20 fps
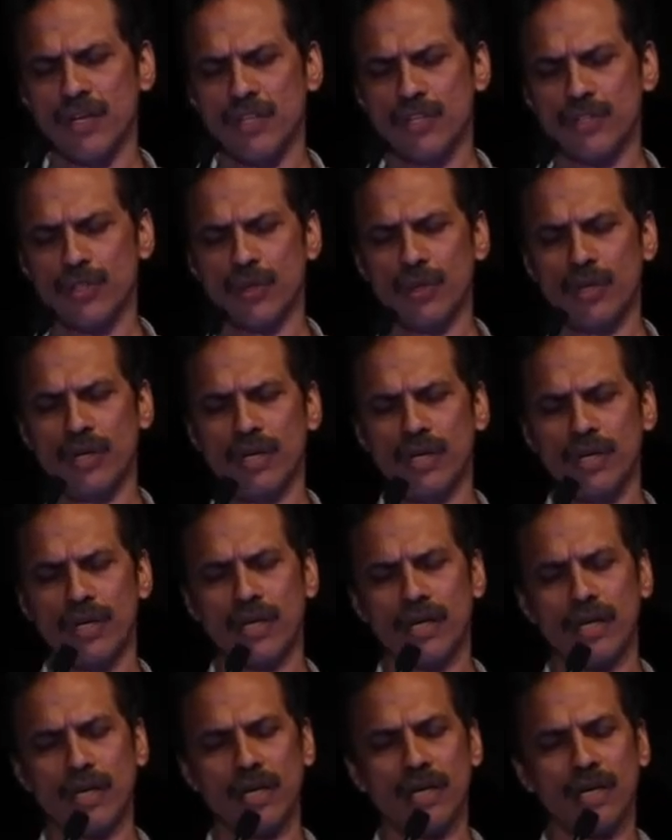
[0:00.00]
So,
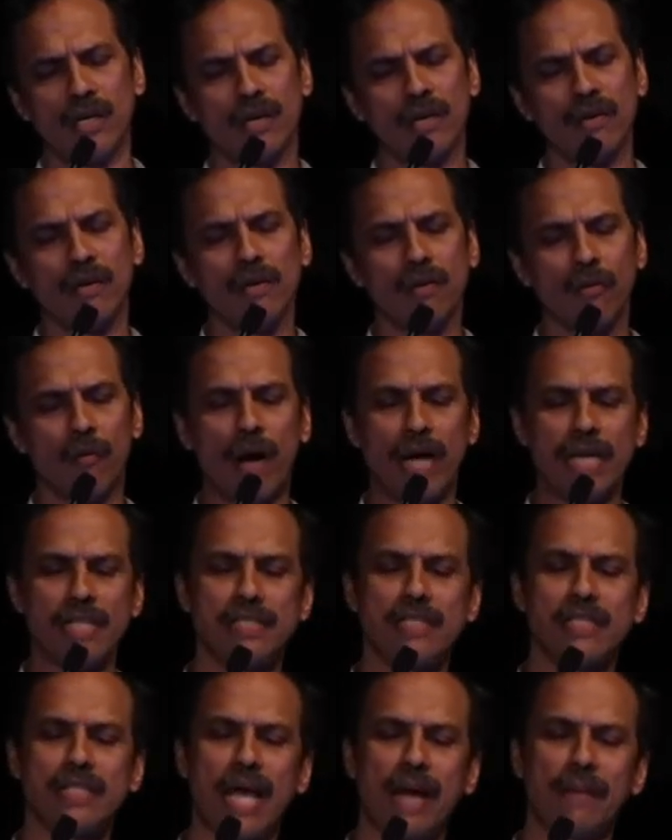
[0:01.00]
uh, why is
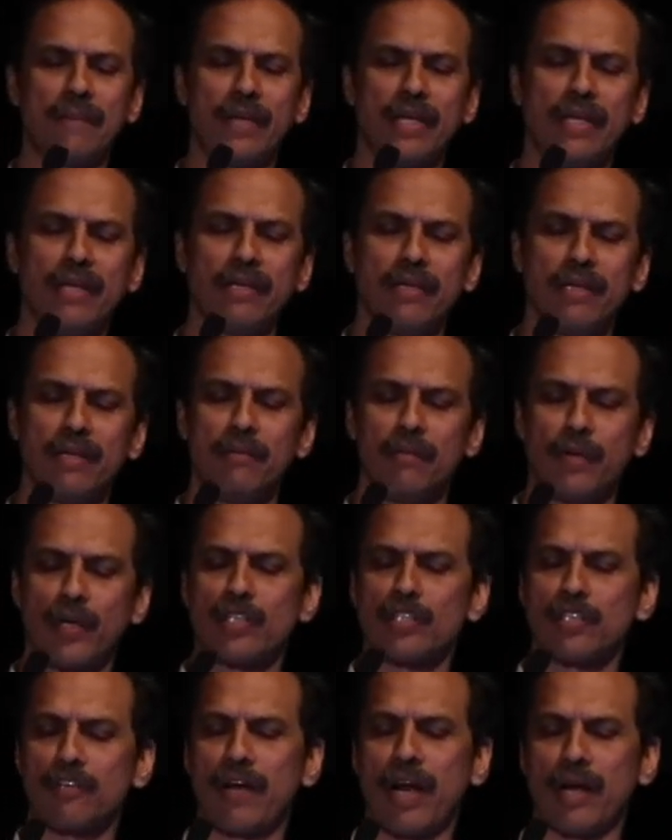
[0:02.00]
this happening?
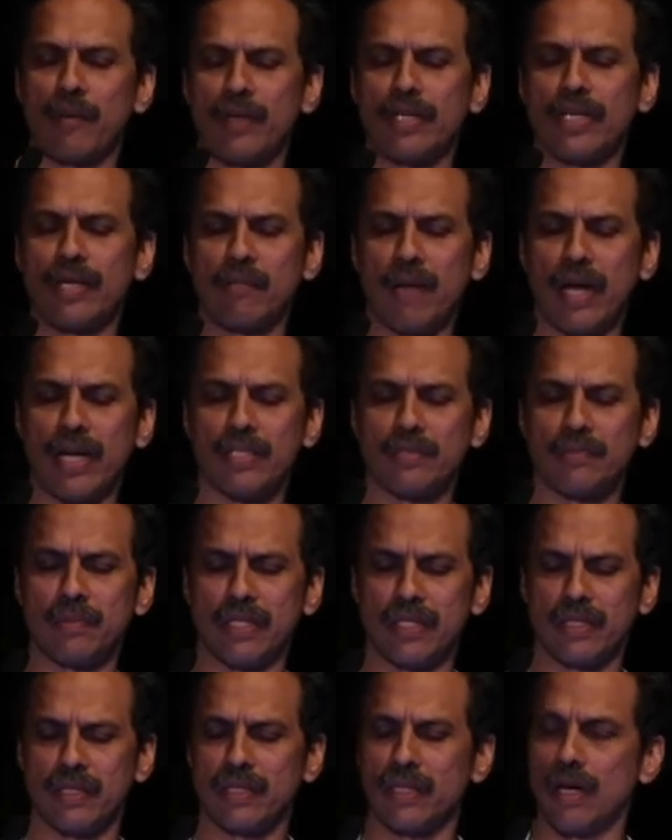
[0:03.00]
Because of fragmented
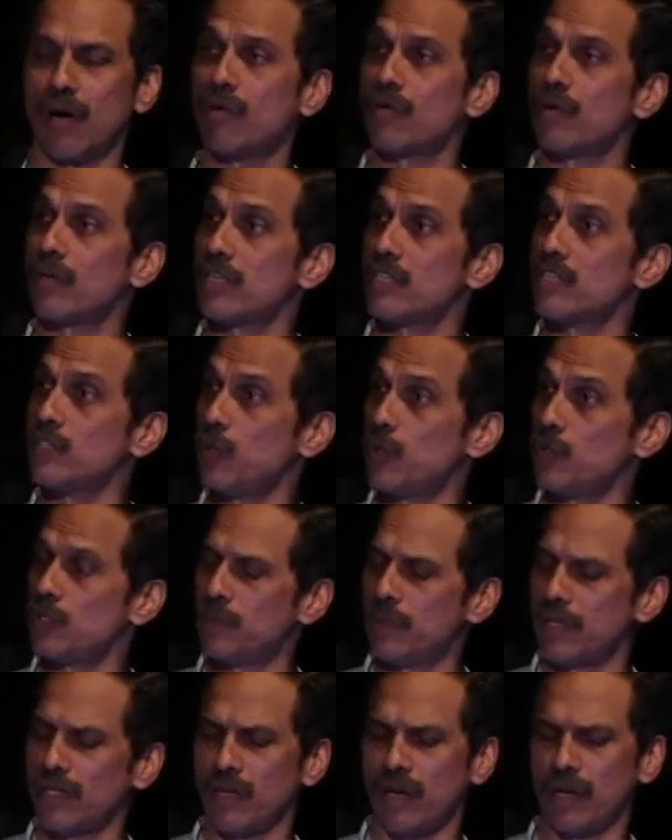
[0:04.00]
management. Groundwater is used
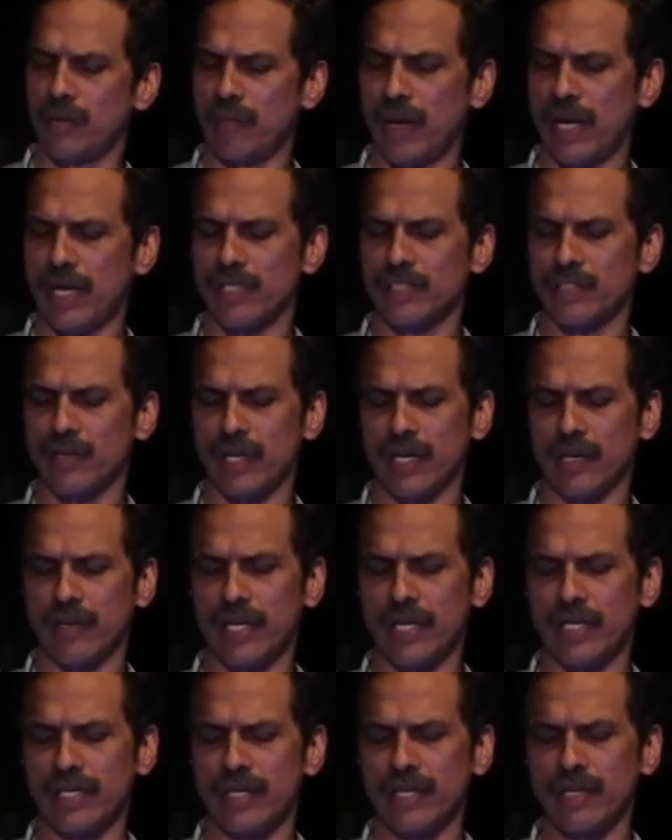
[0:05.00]
but not managed or
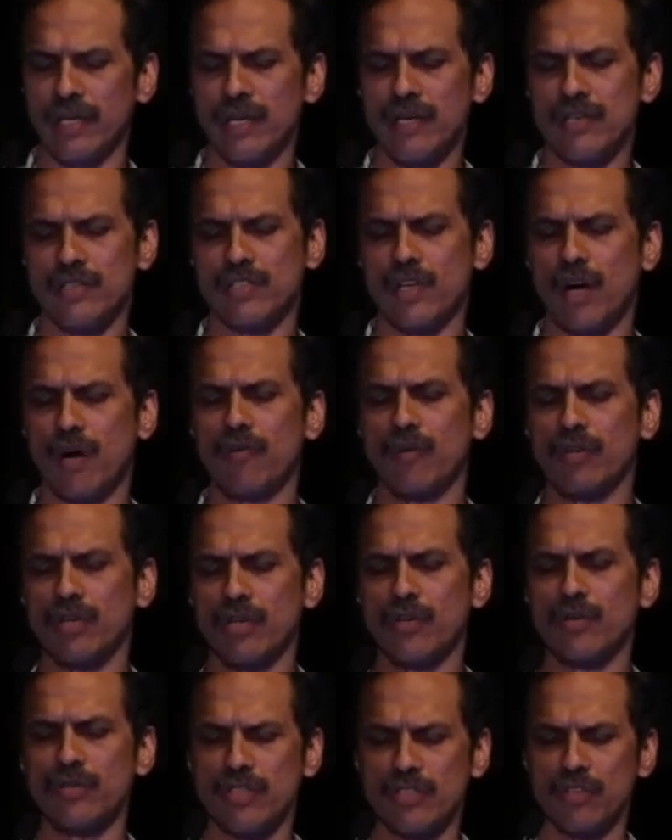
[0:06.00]
regulated.
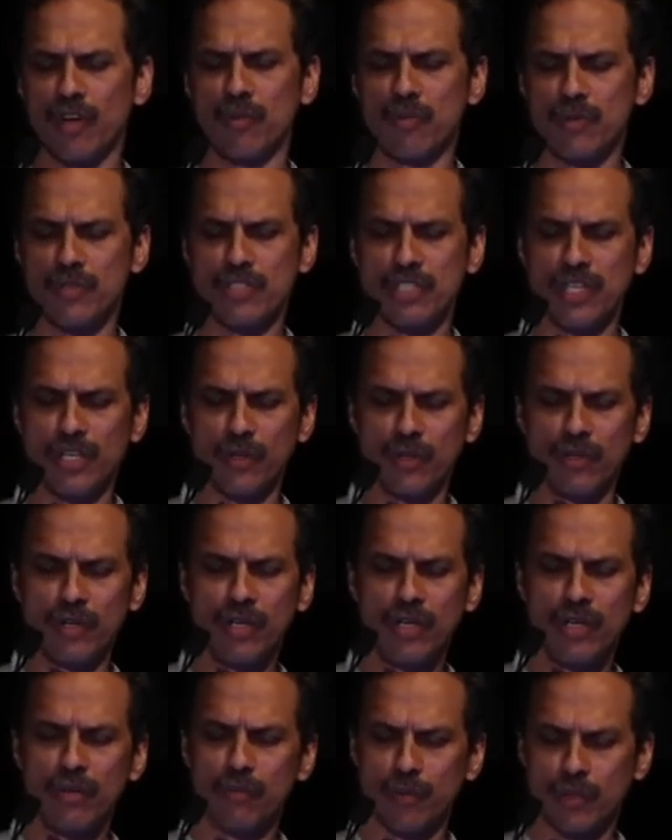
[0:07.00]
Stormwater use is almost zero,
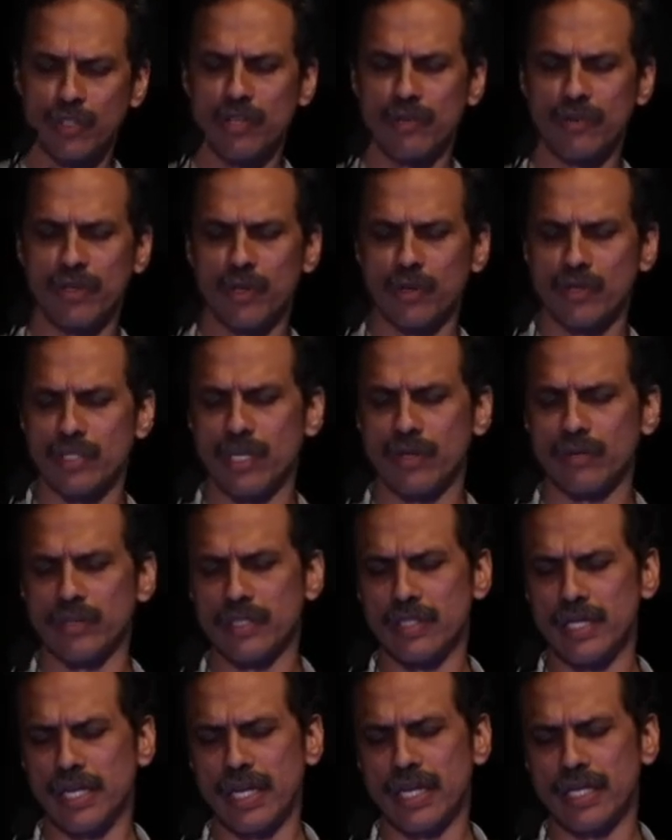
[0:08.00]
most of it goes down the
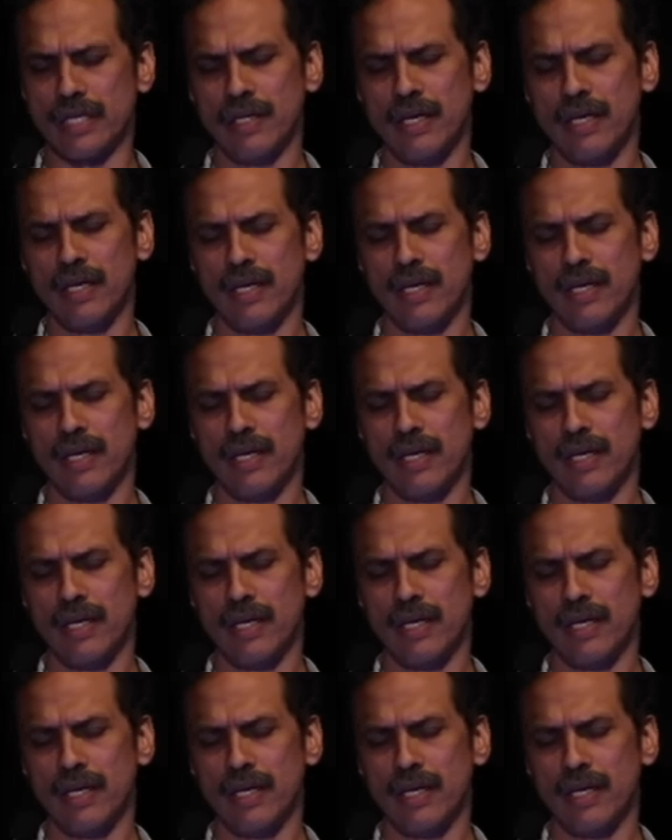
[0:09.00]
drain.